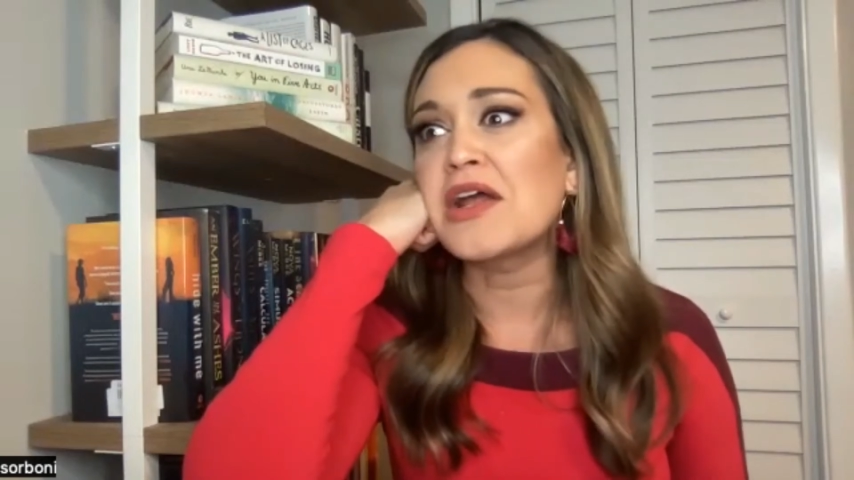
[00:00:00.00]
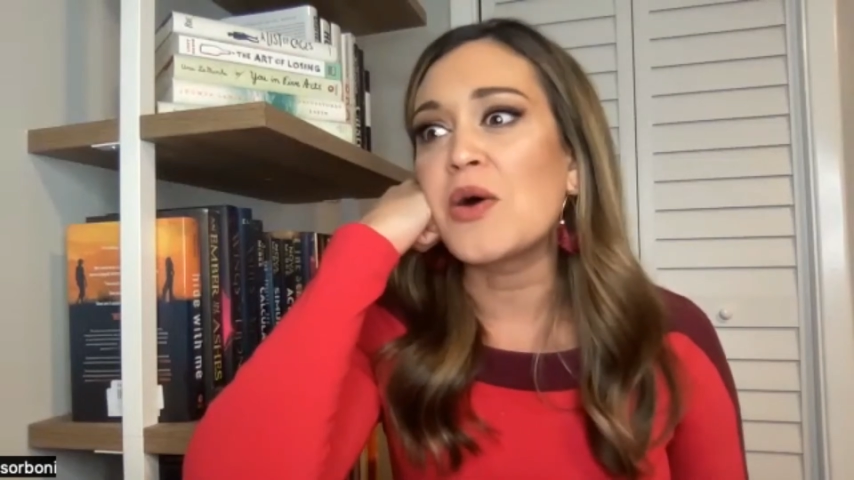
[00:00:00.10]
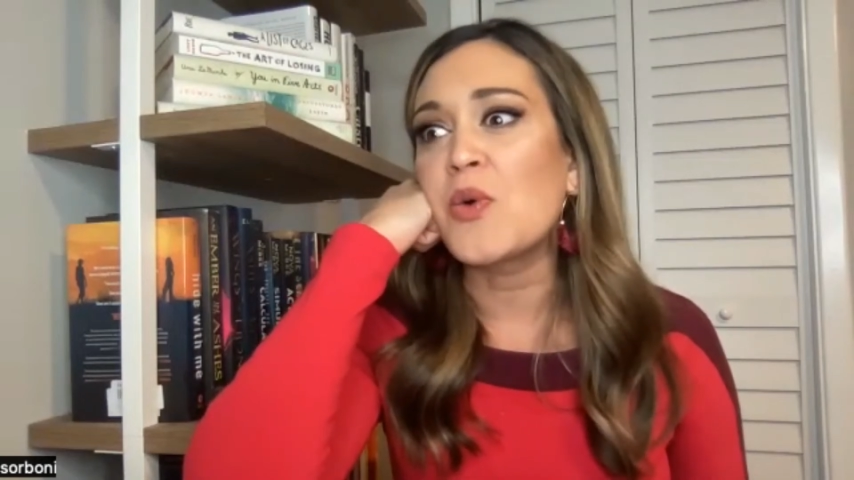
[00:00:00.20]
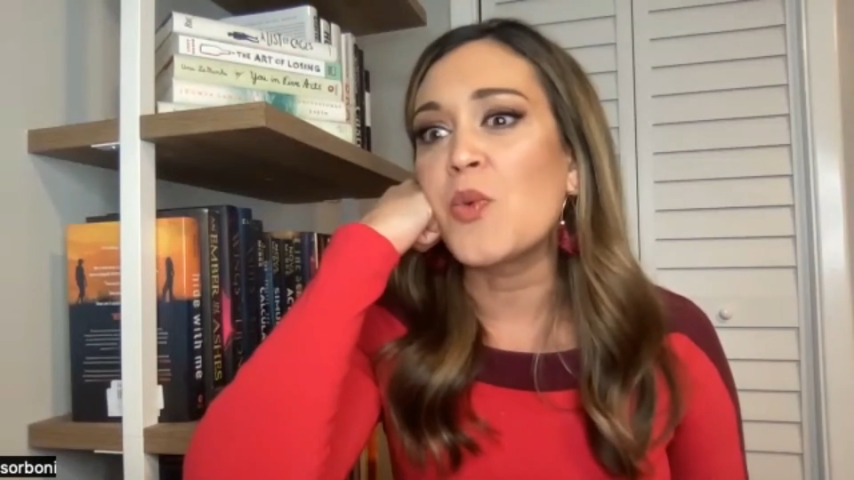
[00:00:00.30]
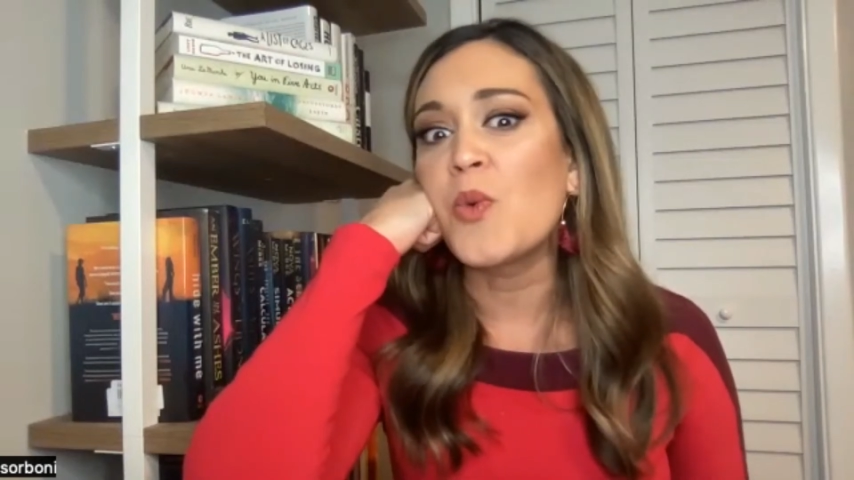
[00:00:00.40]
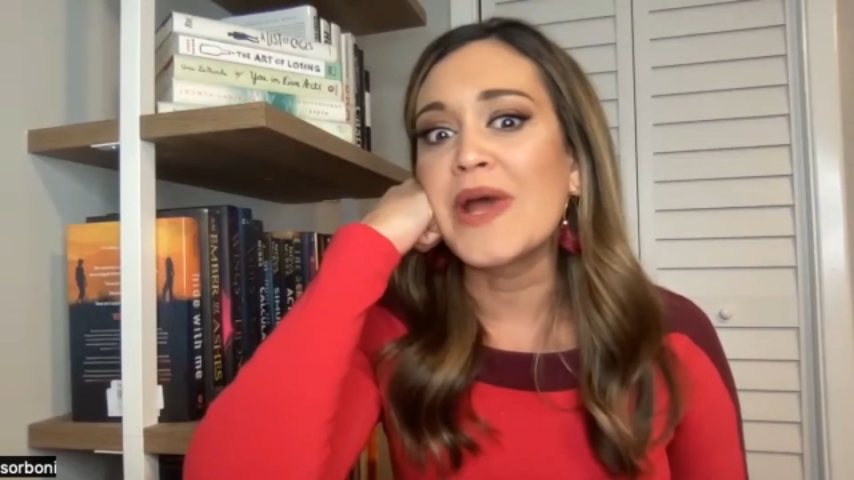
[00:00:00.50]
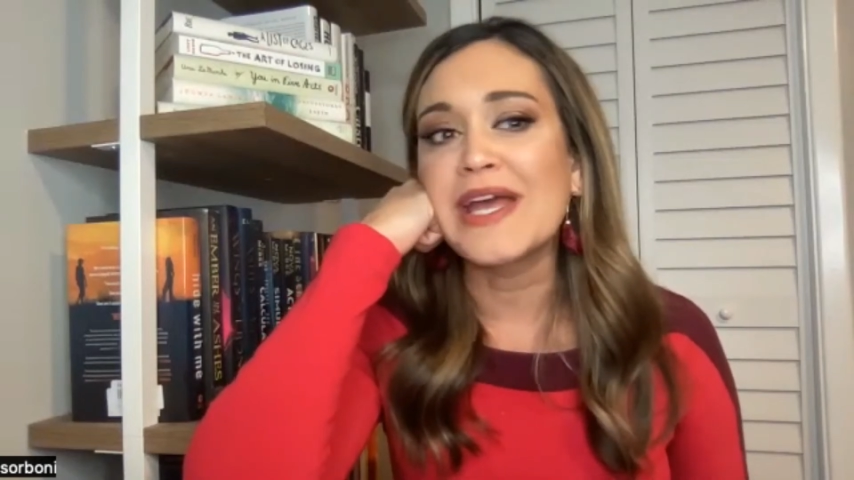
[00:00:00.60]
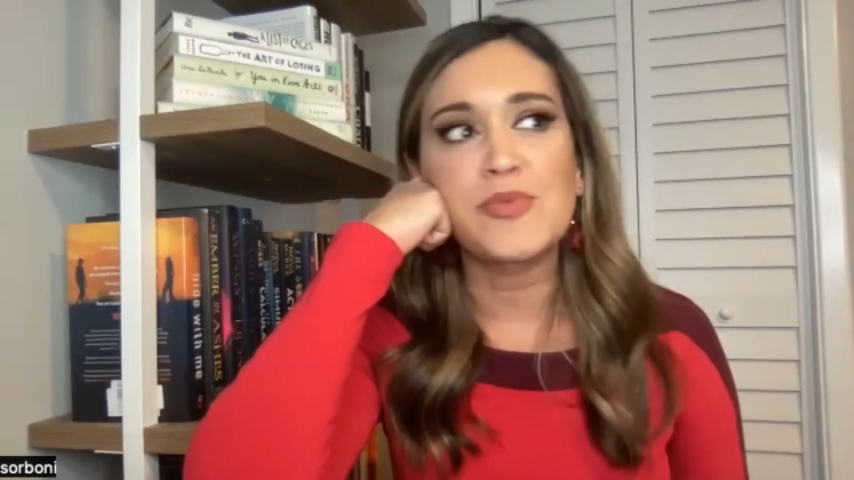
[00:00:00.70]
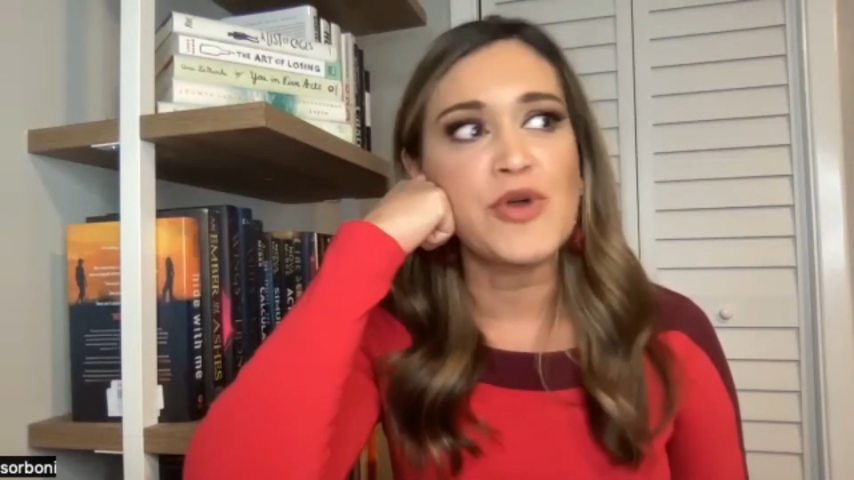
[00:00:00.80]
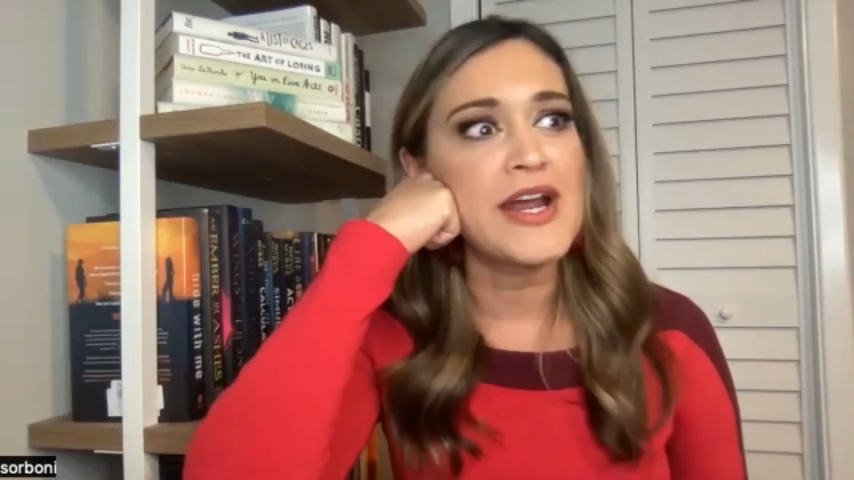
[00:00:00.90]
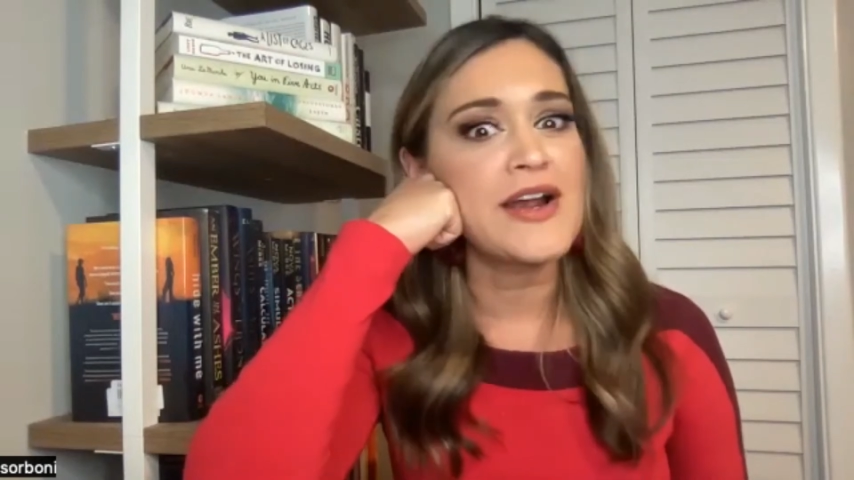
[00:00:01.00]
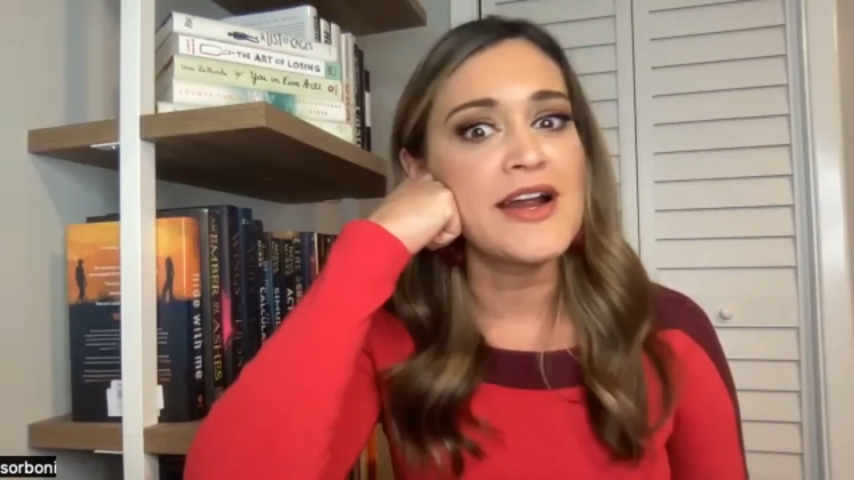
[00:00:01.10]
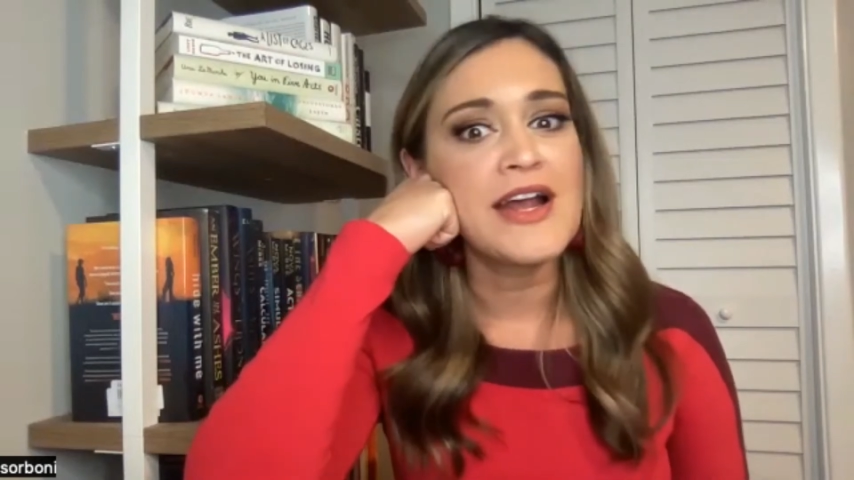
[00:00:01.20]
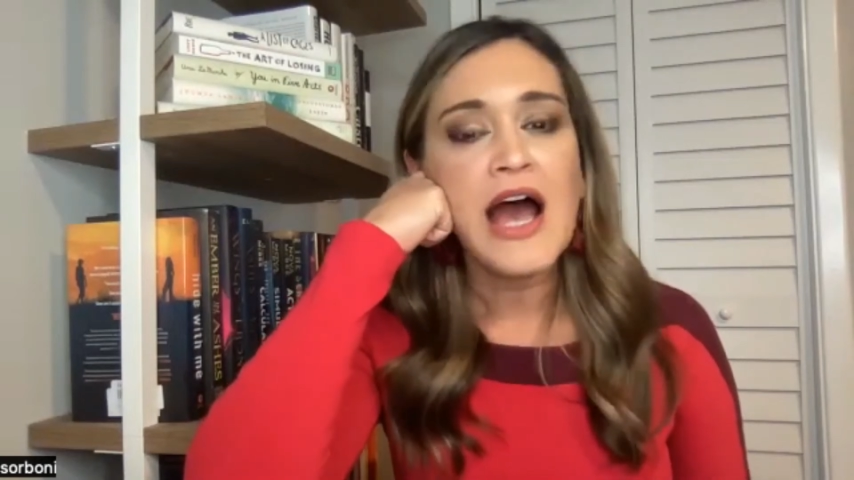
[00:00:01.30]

a wing and a prayer,